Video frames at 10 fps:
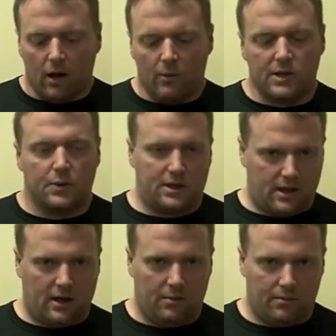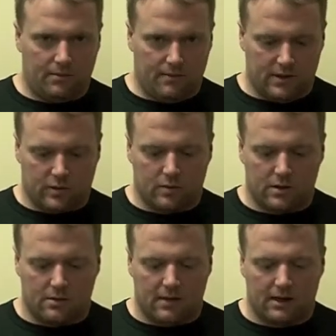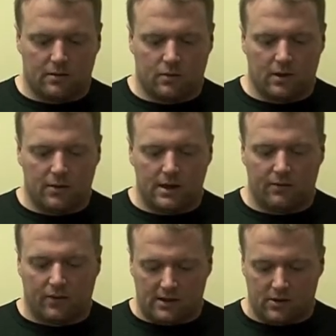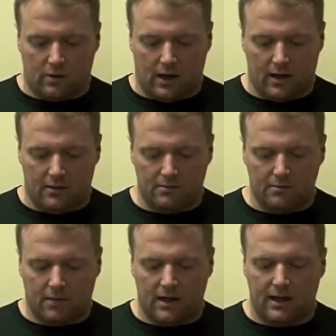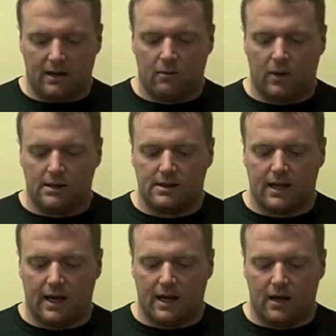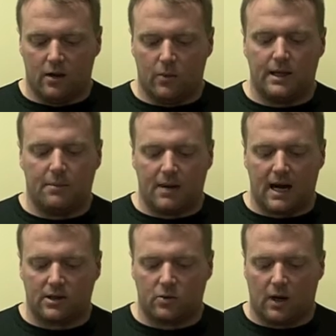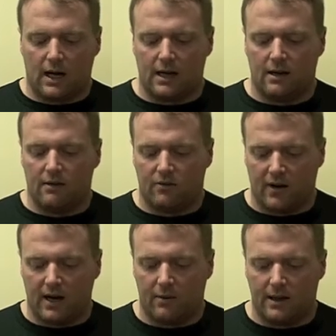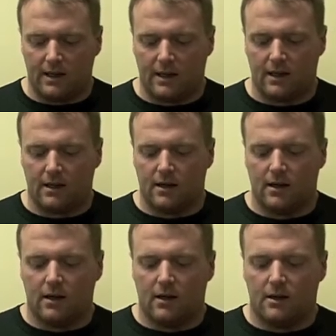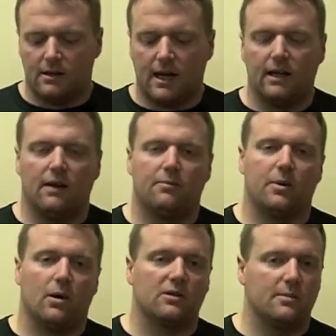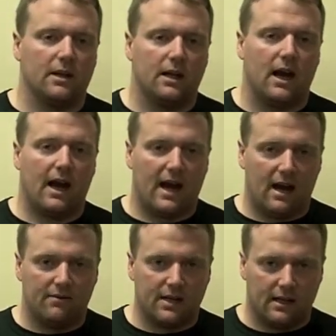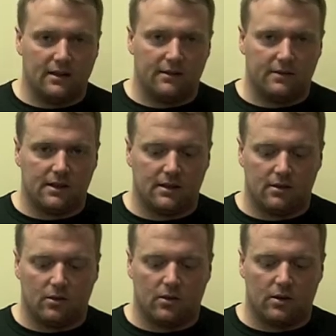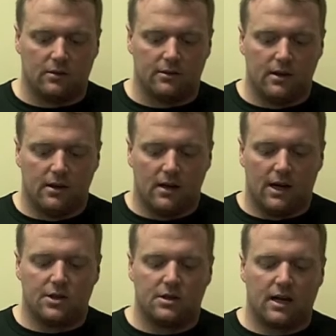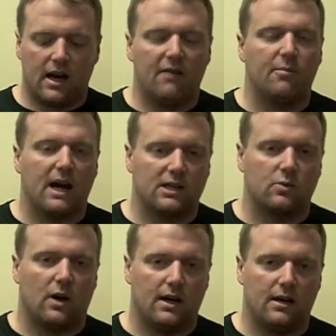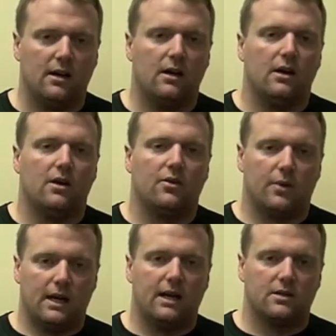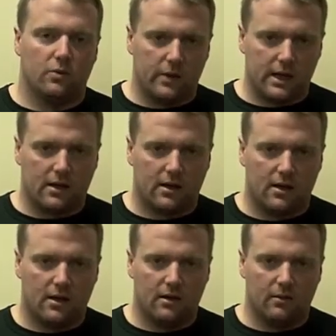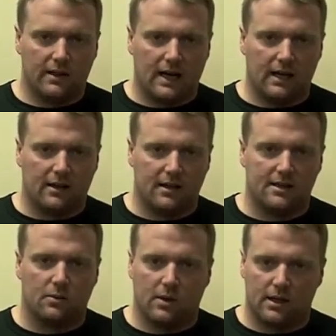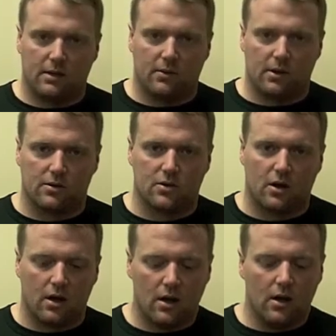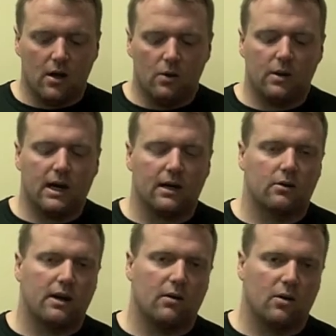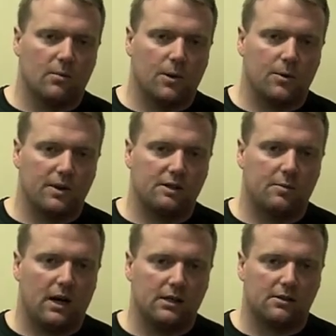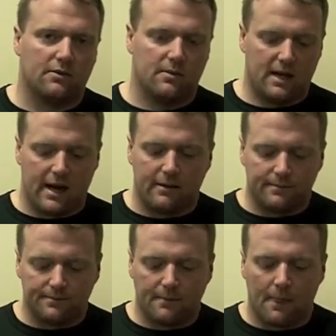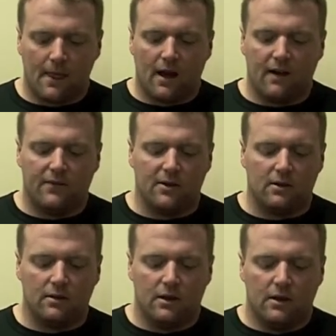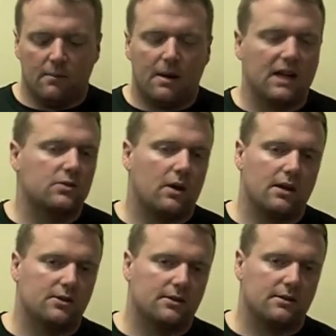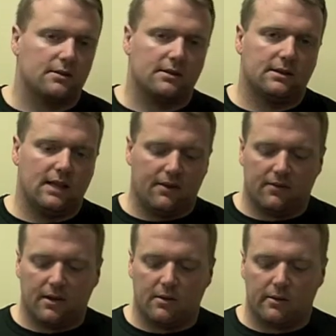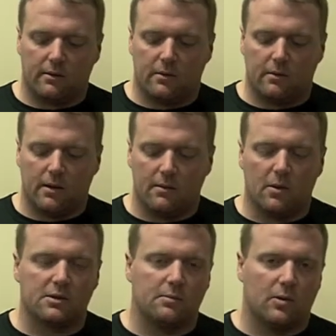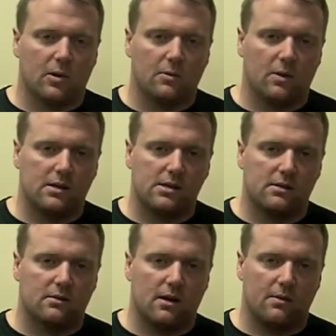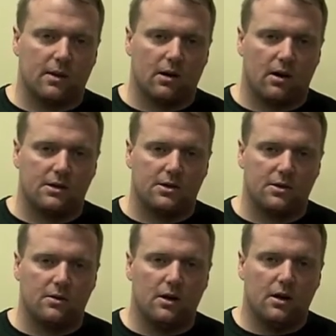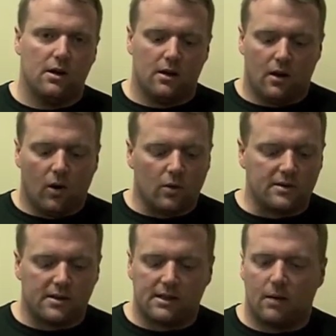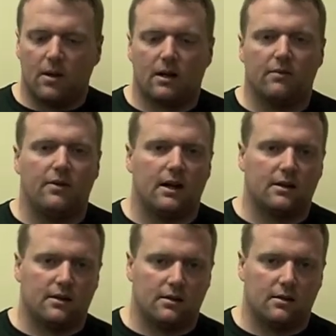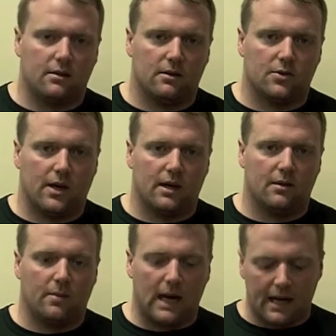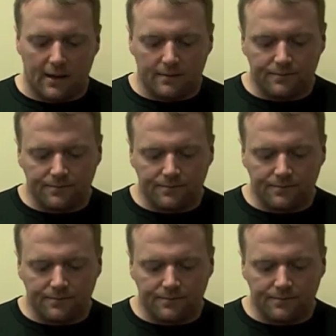we switched it up. This one was a method where we did front squat on Monday, Wednesday we did back squat, and Friday we did deadlift. But ultimately I have deadlifted, or I should say I have back squatted 3 days a week with athletes that wanted to get strong. We got a great hormonal response from that. I feel back squat is definitely one of the most important ones in regards to a whole systemic effect of the training the body.